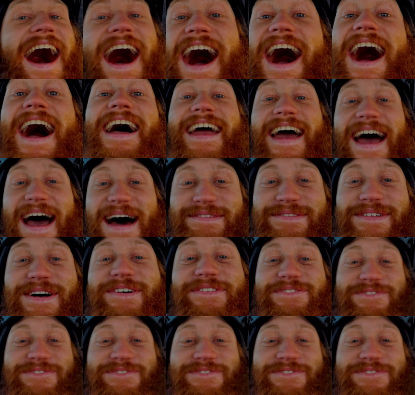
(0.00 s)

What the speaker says: I am a